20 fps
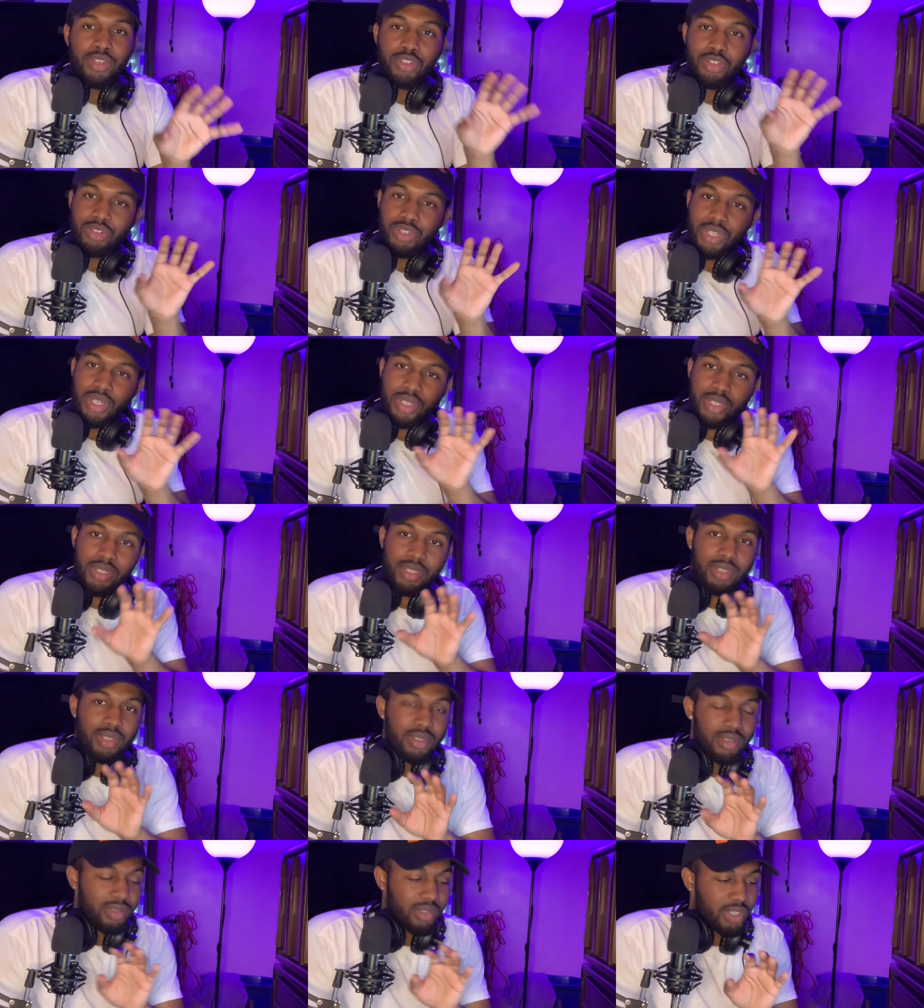These are
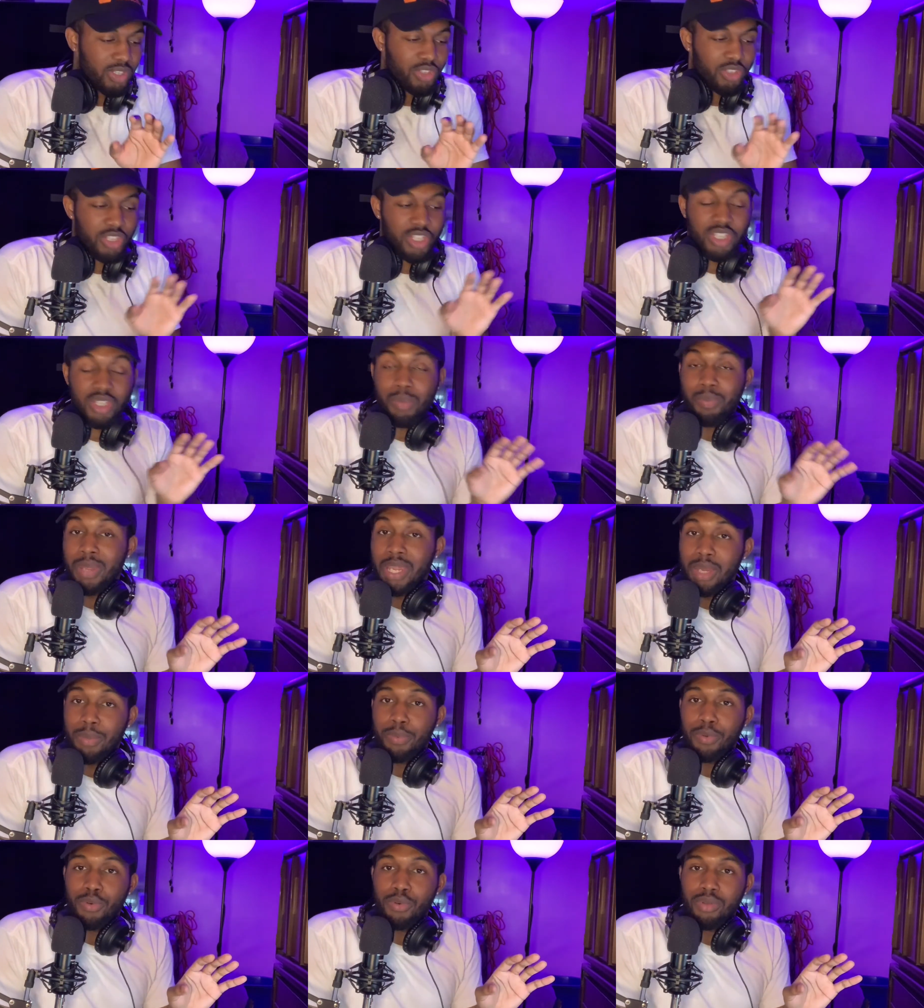just these are just the
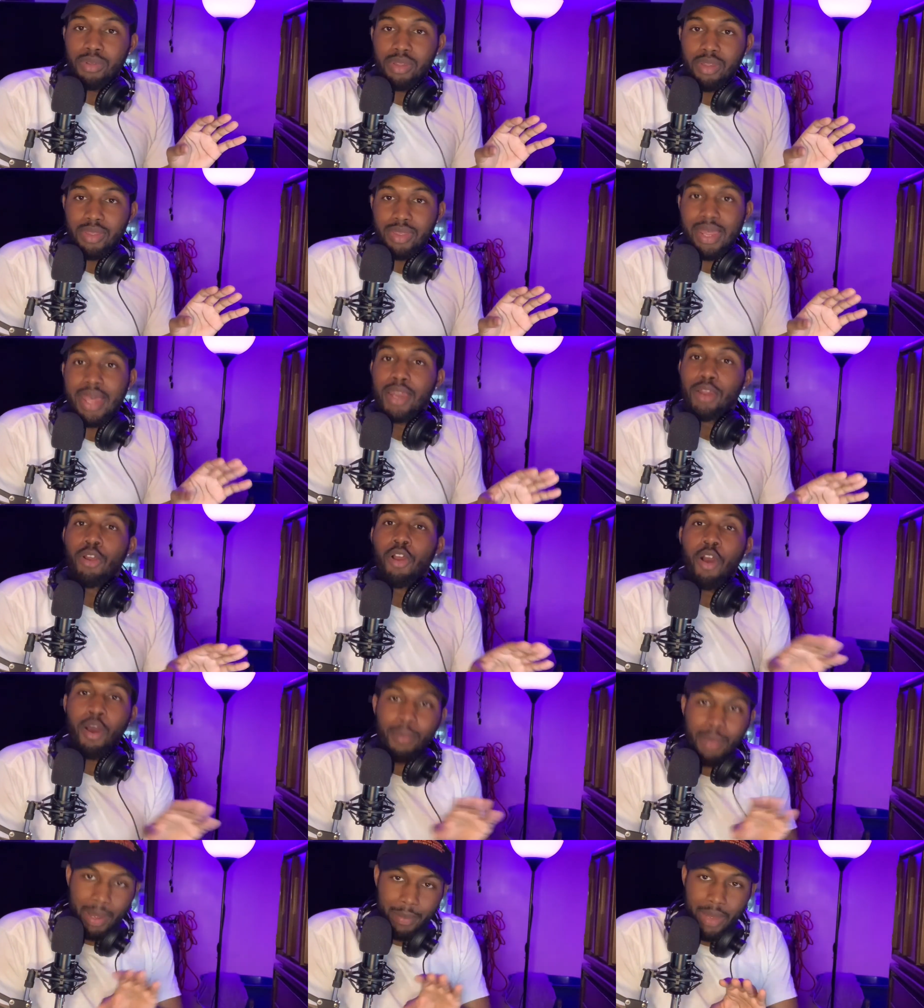people that
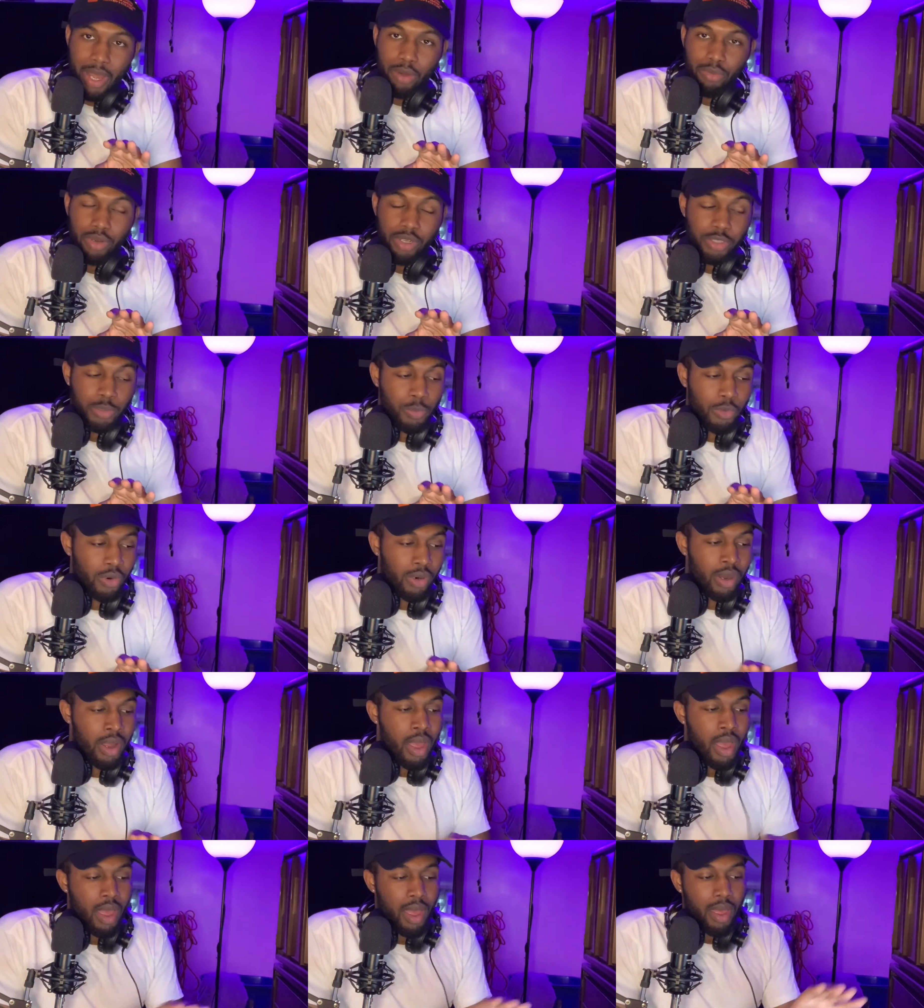are on my Mount
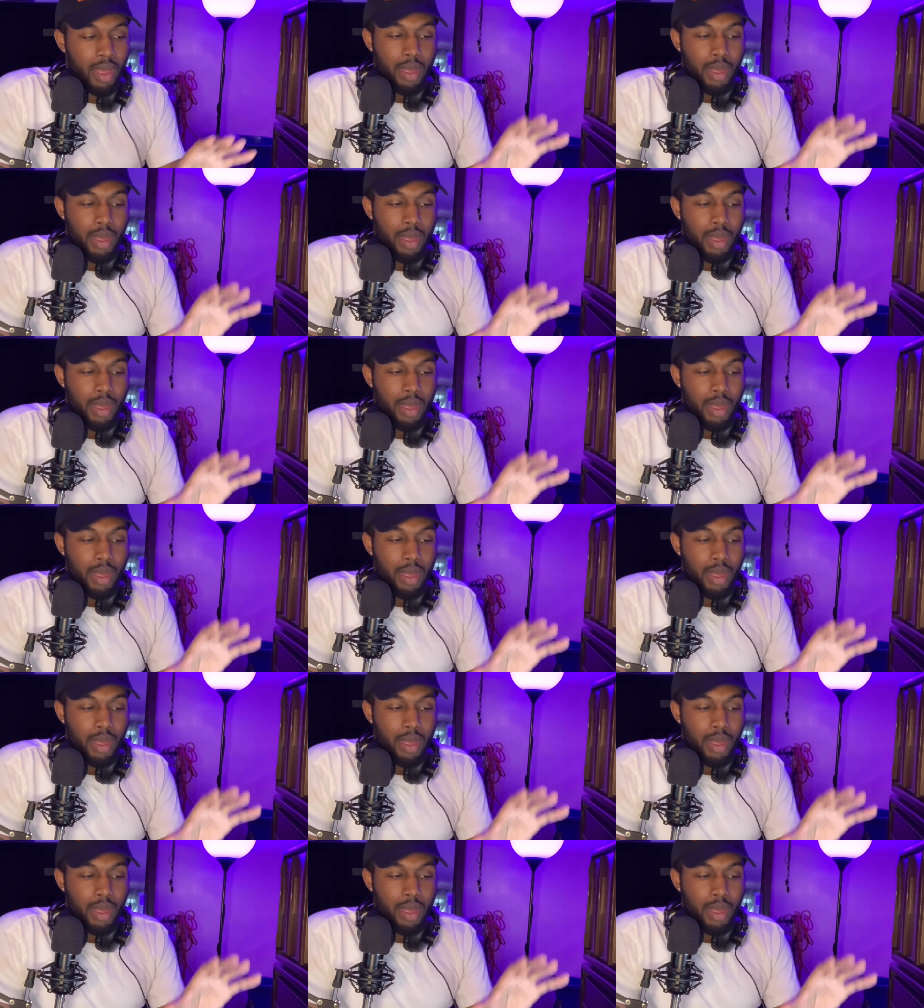Rushmore.